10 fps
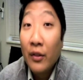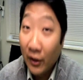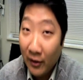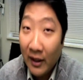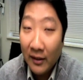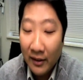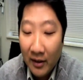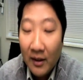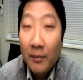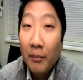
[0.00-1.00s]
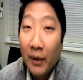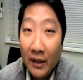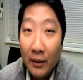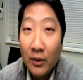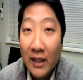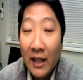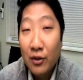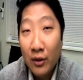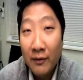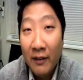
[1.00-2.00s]
theoretically. But it was
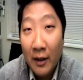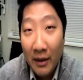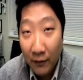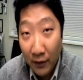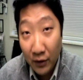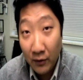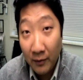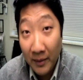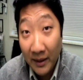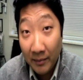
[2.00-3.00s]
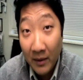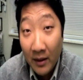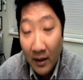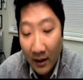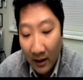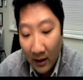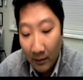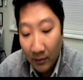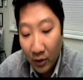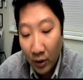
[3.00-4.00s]
actually very beneficial for me.
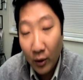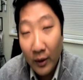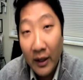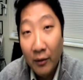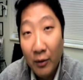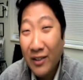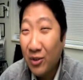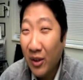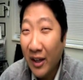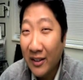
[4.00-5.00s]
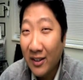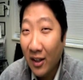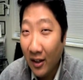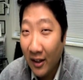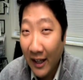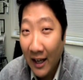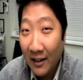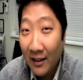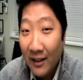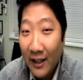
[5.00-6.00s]
So in restaurants,
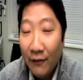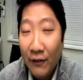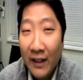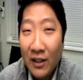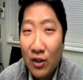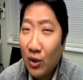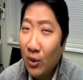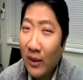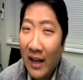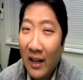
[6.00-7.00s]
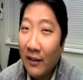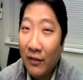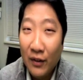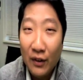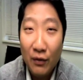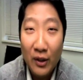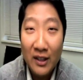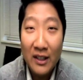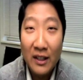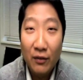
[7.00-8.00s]
again, if it gets too loud,
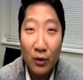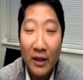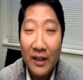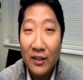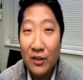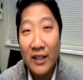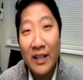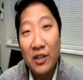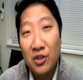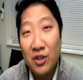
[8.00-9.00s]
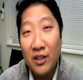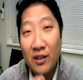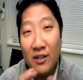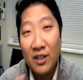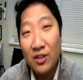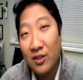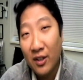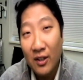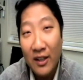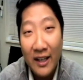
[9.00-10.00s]
if you're right next to the kitchen and the dishes
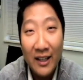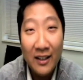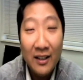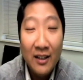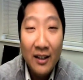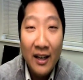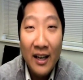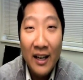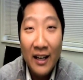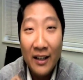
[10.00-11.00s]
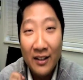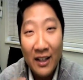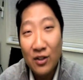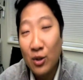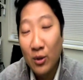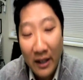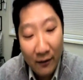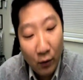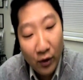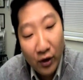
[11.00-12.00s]
are clanging, and it gets too
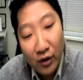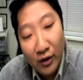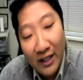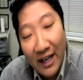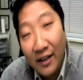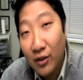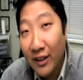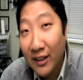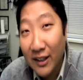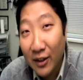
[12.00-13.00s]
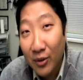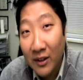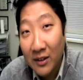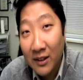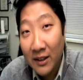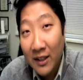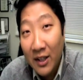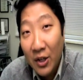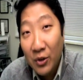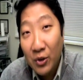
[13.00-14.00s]
loud for you, you can actually decrease it
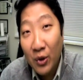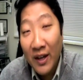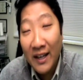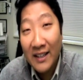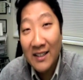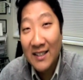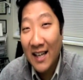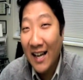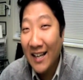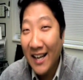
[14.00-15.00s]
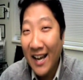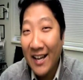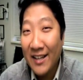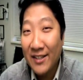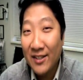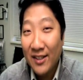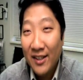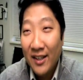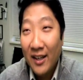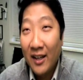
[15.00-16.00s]
so that it's not as
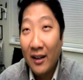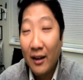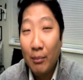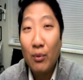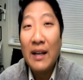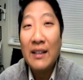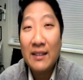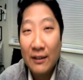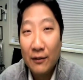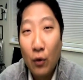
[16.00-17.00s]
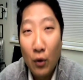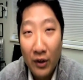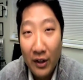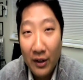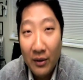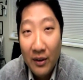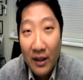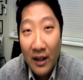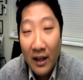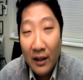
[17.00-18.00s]
abrasive for you,
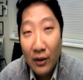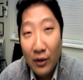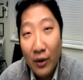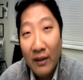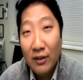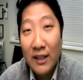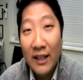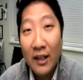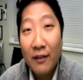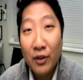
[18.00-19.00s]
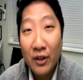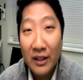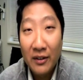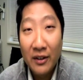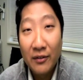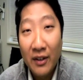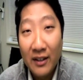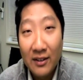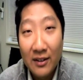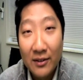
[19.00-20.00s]
and you don't have to take off your hearing
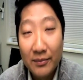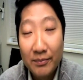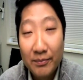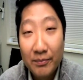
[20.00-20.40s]
devices.